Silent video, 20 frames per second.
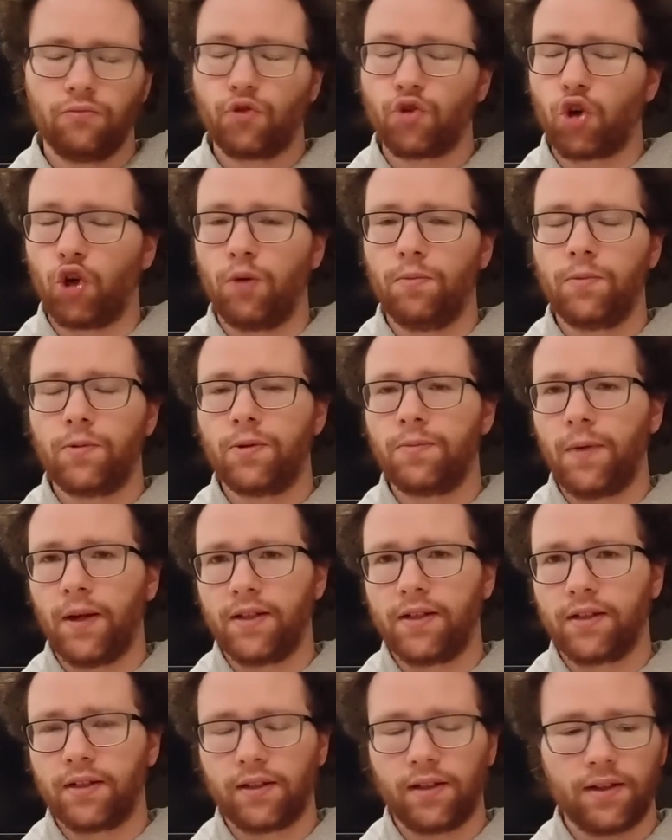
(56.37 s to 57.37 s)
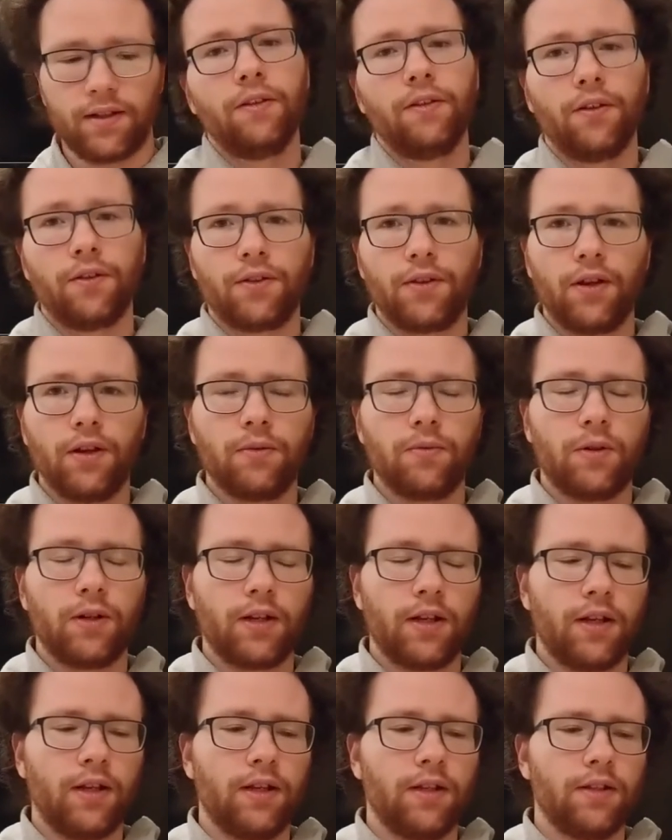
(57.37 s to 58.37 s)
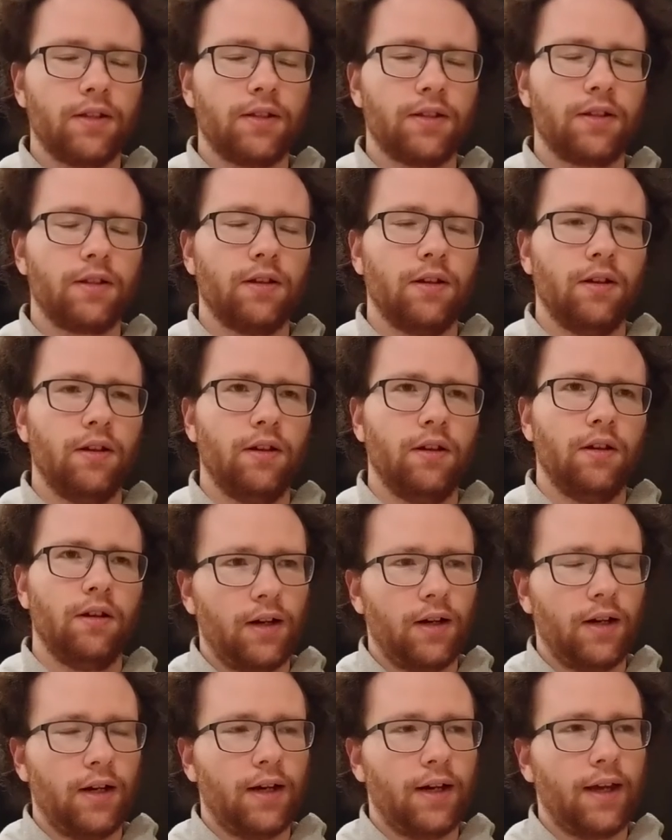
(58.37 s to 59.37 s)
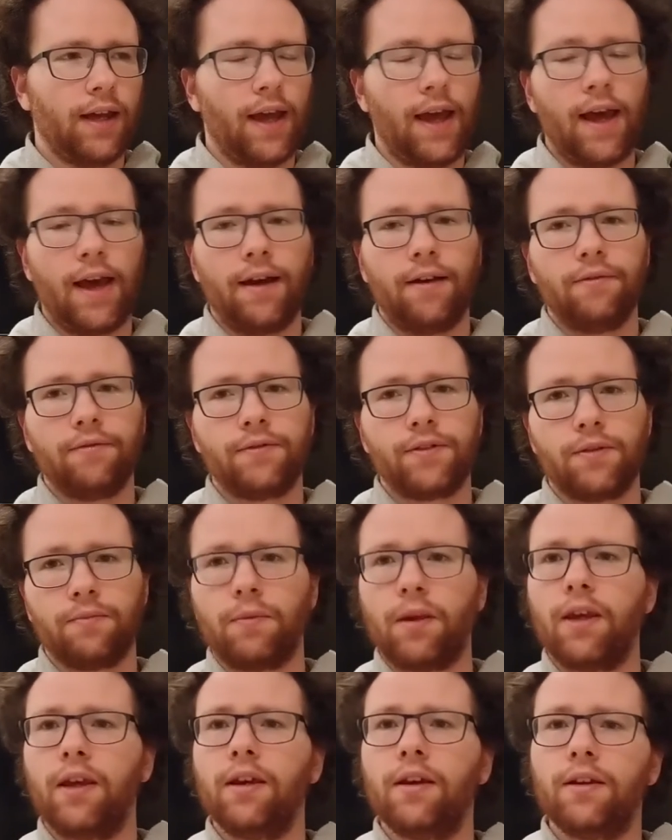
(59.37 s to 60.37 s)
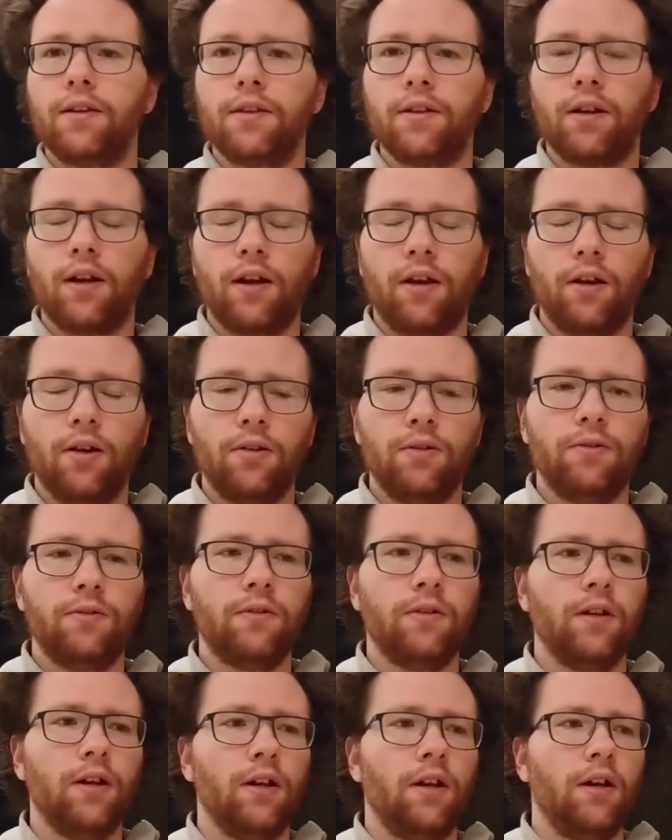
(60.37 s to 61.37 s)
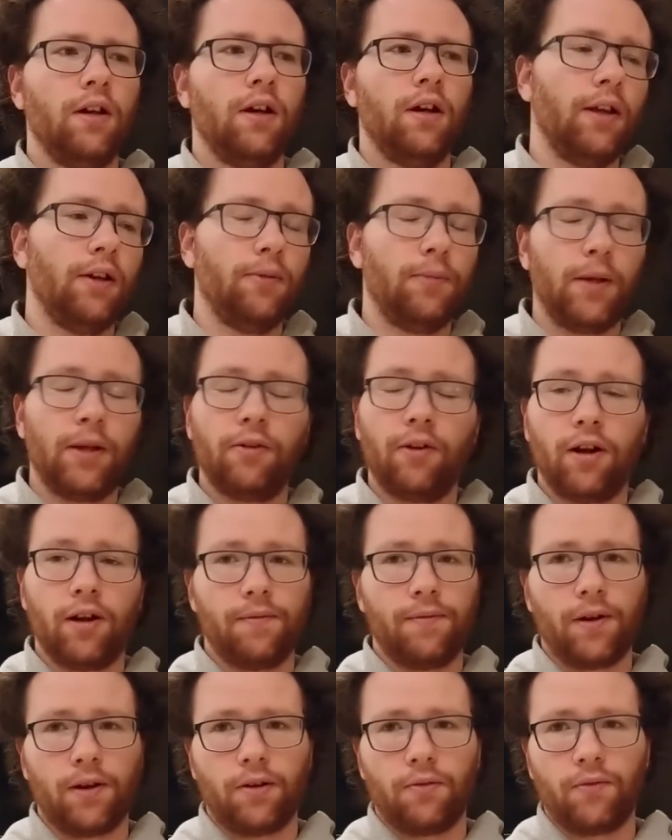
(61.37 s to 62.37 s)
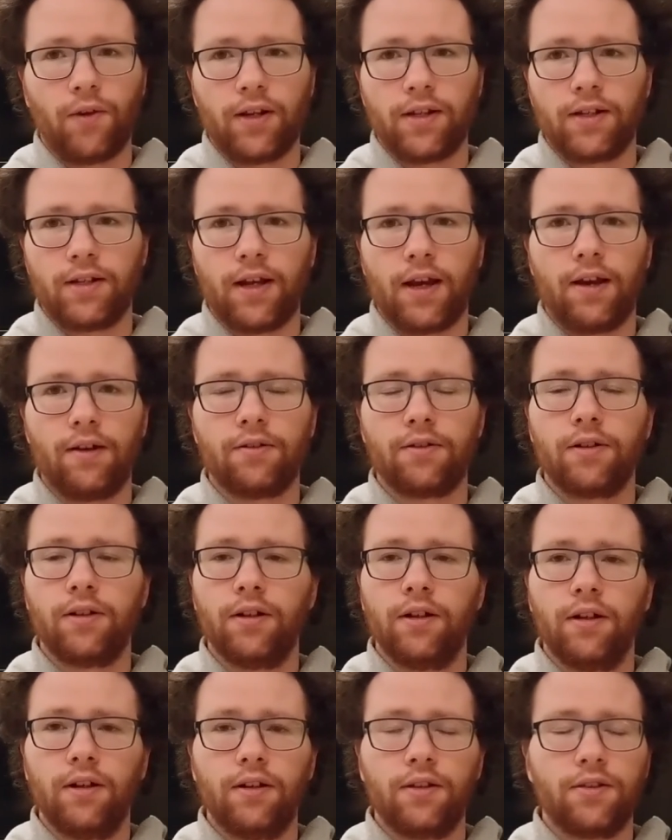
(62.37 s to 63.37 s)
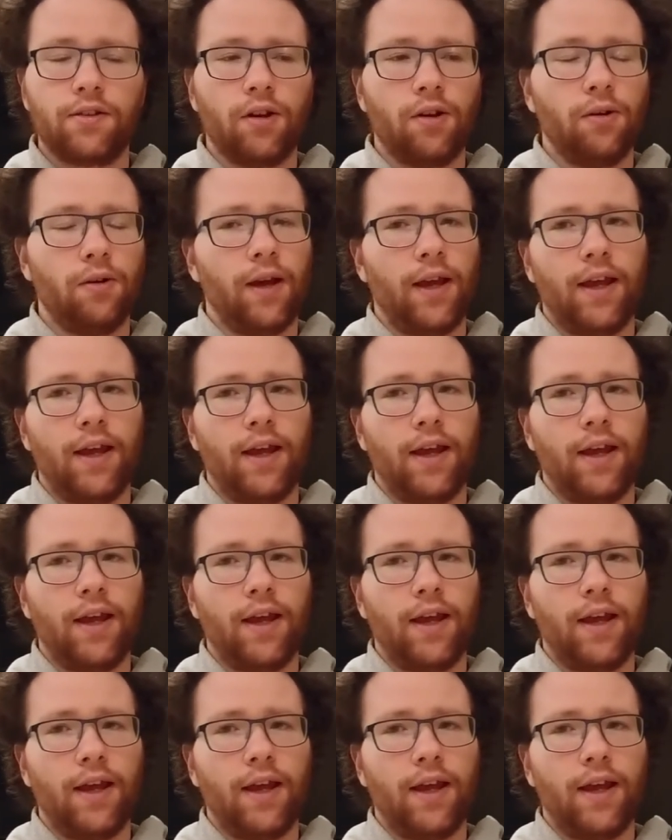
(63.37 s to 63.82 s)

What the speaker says: jobs, basically. The third one is I have some gear that I own. It would be great if I could rent it out. So